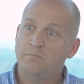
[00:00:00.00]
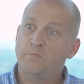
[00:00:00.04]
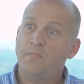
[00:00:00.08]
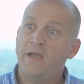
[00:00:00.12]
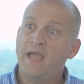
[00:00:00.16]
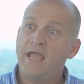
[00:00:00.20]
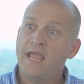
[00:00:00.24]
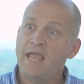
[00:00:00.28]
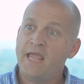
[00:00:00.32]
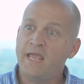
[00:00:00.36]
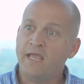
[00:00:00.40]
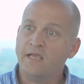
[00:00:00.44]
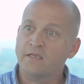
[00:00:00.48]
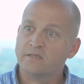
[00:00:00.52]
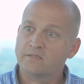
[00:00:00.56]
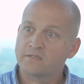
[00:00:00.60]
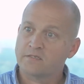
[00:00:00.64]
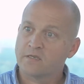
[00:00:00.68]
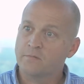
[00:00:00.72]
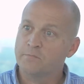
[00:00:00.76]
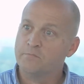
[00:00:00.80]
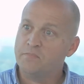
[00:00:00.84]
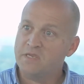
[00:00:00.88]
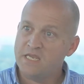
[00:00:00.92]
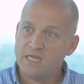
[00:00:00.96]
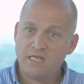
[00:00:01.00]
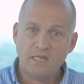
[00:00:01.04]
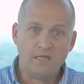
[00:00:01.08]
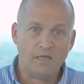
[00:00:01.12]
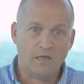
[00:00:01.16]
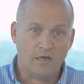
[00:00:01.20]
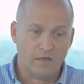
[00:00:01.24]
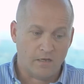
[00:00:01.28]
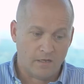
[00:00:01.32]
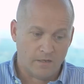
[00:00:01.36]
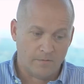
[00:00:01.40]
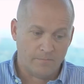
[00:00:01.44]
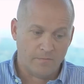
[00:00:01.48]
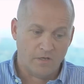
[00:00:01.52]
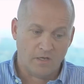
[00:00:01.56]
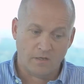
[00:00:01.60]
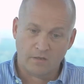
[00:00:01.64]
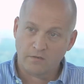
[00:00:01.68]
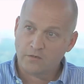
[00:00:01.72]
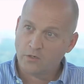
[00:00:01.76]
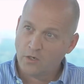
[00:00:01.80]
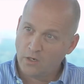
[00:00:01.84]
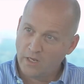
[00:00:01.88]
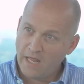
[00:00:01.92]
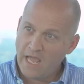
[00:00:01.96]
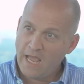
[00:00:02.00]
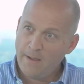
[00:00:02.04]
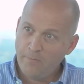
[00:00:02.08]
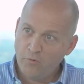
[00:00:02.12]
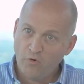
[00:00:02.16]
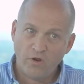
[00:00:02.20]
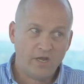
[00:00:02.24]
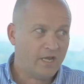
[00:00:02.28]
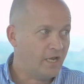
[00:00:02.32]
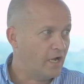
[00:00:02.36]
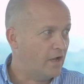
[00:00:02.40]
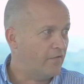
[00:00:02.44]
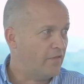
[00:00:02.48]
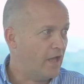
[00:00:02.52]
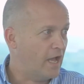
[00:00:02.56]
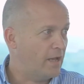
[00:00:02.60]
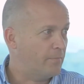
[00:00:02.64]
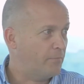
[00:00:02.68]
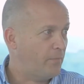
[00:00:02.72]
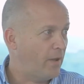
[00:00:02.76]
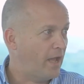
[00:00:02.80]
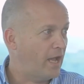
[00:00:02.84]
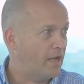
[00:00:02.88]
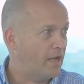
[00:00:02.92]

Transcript: banks competing, collaborating on that